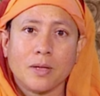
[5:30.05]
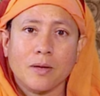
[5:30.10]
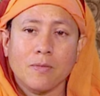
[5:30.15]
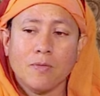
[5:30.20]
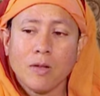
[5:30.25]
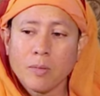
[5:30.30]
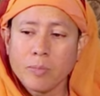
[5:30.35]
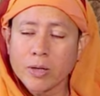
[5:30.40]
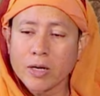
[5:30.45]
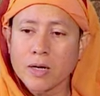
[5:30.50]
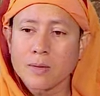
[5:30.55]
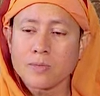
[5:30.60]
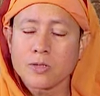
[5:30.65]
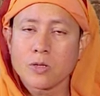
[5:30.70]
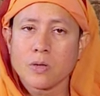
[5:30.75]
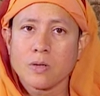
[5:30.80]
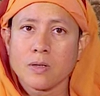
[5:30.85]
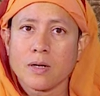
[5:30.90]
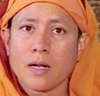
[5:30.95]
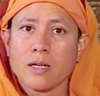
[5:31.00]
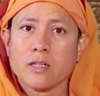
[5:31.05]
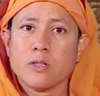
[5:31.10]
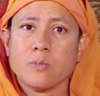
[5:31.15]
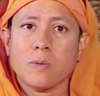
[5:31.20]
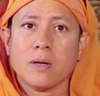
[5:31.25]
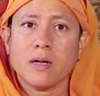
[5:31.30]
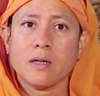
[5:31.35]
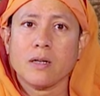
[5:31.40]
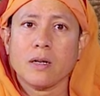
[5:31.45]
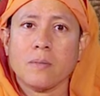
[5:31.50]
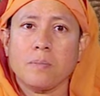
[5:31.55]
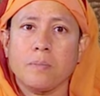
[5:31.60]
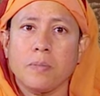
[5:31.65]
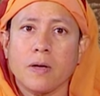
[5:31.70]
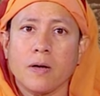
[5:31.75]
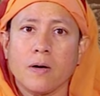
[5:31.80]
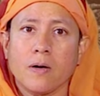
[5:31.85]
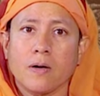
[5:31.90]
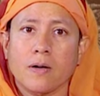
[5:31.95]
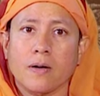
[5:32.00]
will become so transparent and
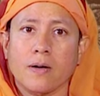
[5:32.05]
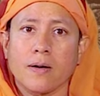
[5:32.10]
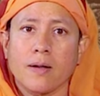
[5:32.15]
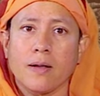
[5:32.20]
pure,